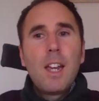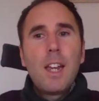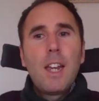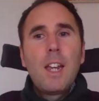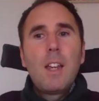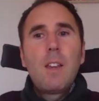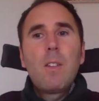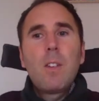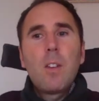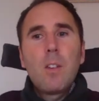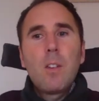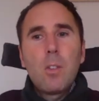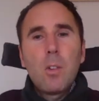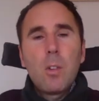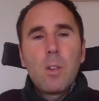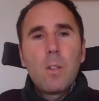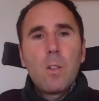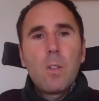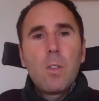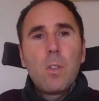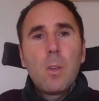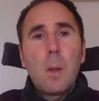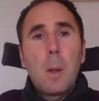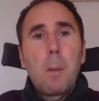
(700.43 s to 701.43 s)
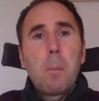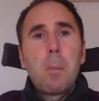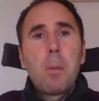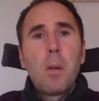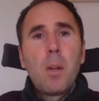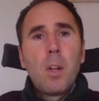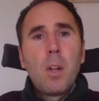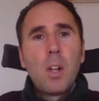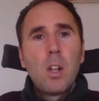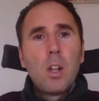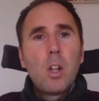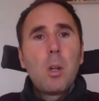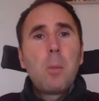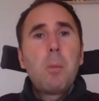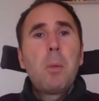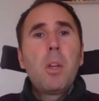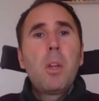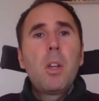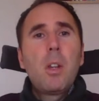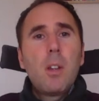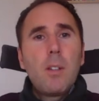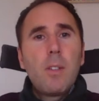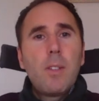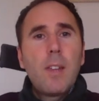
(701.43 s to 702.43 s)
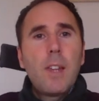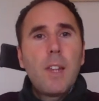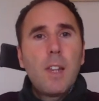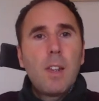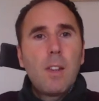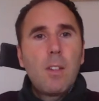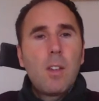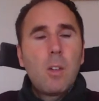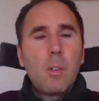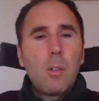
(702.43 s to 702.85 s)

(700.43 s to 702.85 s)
into sort of sub communities.